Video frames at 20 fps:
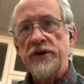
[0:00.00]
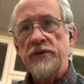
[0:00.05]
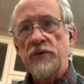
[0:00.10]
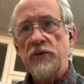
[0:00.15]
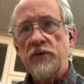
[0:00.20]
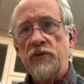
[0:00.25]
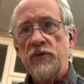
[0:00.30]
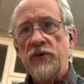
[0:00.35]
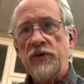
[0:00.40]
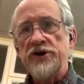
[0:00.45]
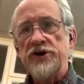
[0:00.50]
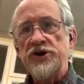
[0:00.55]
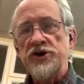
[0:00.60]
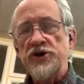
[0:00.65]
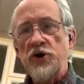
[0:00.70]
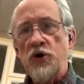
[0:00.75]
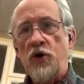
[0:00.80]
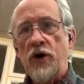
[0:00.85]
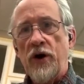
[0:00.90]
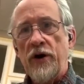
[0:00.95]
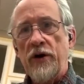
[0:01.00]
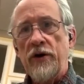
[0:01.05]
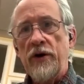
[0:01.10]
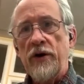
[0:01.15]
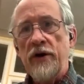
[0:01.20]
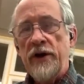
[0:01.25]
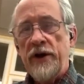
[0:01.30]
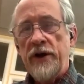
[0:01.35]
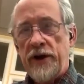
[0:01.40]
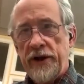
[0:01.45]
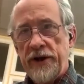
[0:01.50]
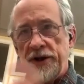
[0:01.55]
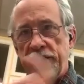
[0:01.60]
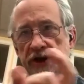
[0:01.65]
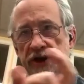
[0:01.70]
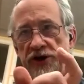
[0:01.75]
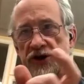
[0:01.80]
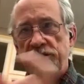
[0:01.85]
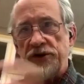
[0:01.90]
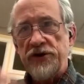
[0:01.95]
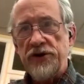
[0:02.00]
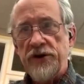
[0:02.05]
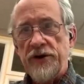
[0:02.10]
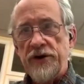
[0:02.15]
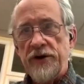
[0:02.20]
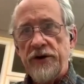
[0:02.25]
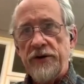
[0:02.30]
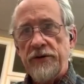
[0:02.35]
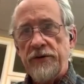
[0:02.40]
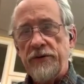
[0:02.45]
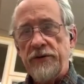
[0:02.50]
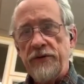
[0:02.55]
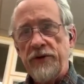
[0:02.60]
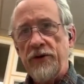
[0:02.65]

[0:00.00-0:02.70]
And what's your, in addition to